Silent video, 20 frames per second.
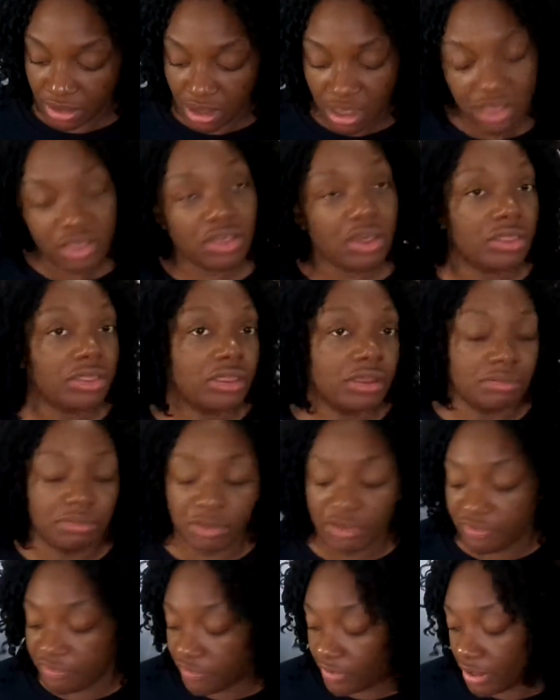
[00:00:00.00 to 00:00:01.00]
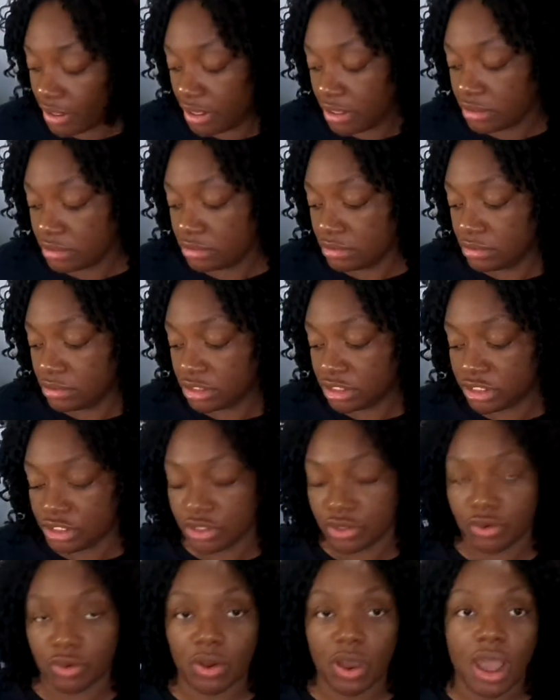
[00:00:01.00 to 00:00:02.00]
thought they'd be fun to
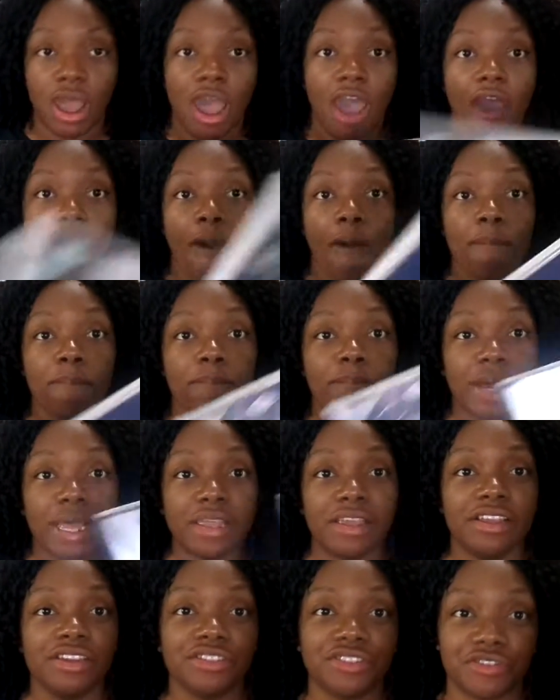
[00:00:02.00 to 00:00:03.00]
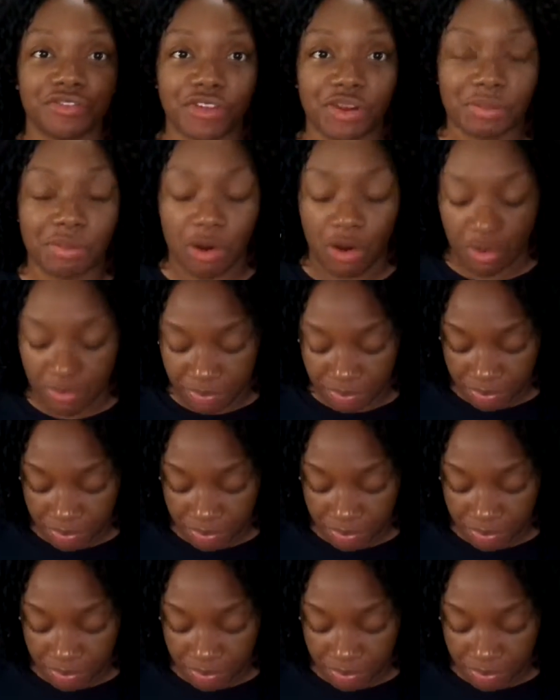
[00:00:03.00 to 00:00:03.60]
do, but here's the funny part.